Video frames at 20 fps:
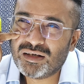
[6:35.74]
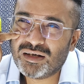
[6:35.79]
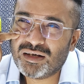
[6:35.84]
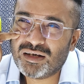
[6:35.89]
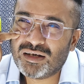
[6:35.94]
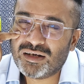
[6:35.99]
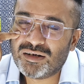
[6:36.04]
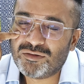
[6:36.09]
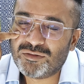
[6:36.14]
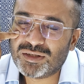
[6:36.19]

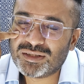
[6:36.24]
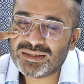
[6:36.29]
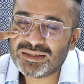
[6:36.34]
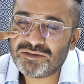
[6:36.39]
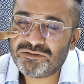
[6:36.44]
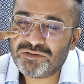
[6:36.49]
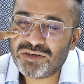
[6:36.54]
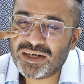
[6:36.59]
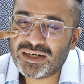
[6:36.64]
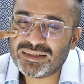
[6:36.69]
what's
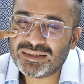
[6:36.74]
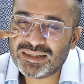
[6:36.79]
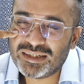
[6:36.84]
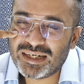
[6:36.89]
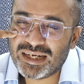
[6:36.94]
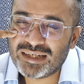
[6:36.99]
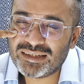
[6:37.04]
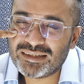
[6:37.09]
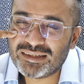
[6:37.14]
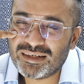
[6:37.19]
that fragrance? It
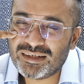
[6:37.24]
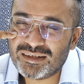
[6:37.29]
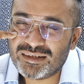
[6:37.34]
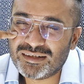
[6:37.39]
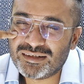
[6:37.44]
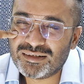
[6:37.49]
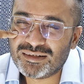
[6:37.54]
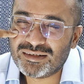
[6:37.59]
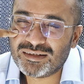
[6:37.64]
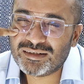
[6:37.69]
has
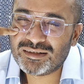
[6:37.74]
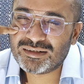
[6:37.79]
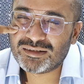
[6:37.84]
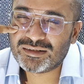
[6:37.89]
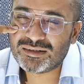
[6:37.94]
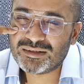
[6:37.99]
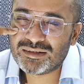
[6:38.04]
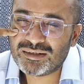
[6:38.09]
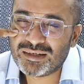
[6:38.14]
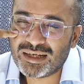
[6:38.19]
a,
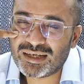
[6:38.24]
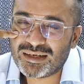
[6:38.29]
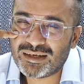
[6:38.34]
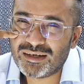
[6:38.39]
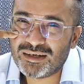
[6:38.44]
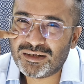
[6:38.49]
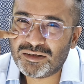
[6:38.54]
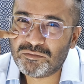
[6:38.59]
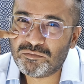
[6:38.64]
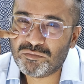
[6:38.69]
like
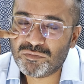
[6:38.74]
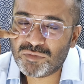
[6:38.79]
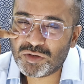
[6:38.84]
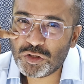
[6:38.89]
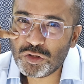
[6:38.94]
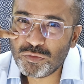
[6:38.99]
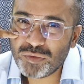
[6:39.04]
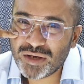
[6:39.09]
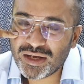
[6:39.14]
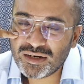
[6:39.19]
a
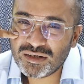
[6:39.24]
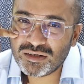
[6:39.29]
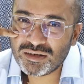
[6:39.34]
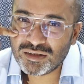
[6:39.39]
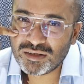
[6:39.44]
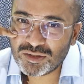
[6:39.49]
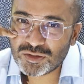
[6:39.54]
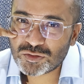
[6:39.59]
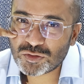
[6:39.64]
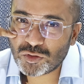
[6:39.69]
human
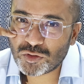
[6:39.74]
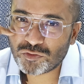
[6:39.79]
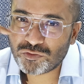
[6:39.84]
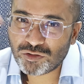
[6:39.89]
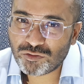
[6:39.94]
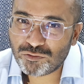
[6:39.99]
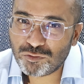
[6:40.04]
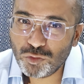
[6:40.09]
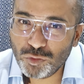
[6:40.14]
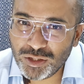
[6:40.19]
sort of
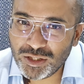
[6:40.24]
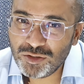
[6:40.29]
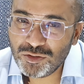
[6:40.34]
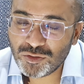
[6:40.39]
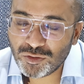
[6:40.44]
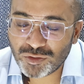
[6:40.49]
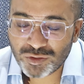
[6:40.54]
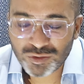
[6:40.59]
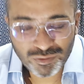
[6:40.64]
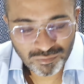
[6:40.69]
a fluid
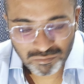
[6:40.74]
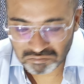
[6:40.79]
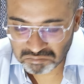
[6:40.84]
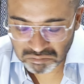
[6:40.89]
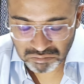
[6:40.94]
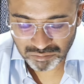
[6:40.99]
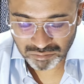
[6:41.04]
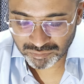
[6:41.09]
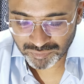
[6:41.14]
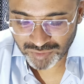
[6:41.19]
note.
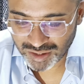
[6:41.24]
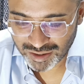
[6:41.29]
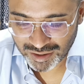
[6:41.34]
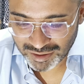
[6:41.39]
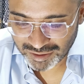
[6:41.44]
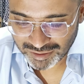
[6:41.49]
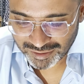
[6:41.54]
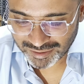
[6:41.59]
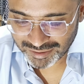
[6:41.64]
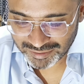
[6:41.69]

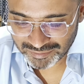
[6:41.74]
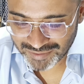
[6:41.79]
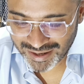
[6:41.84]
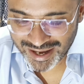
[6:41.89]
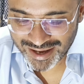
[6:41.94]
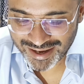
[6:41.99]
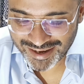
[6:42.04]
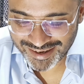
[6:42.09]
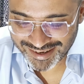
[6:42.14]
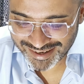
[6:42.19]

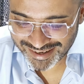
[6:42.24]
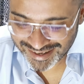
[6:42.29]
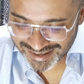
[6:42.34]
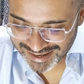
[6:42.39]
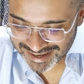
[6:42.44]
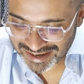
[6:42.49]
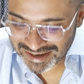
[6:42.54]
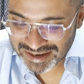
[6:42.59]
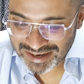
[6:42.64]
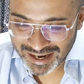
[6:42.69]
I
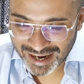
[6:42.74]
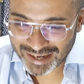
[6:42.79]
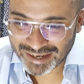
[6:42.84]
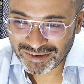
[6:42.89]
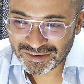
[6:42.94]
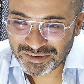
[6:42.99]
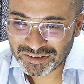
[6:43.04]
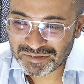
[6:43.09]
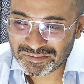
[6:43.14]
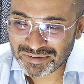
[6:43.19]

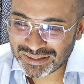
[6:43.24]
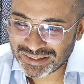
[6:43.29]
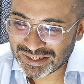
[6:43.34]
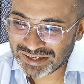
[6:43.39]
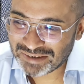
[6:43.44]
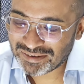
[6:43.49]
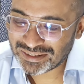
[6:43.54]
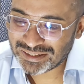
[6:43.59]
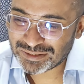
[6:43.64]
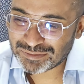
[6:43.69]
cannot remember the
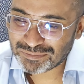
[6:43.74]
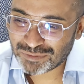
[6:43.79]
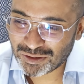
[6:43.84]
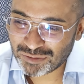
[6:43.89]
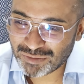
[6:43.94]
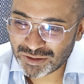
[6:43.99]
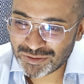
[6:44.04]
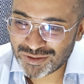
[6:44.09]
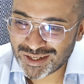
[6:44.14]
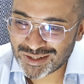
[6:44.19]
name at this point,
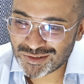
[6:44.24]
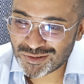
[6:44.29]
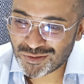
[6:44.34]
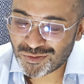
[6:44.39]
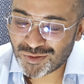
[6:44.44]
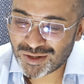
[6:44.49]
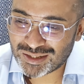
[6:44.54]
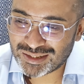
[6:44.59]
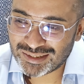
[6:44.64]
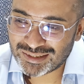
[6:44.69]
but you guys know
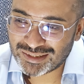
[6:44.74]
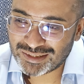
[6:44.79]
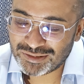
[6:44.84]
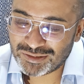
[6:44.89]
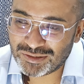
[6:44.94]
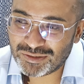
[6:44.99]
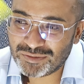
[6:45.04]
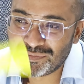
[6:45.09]
what this is,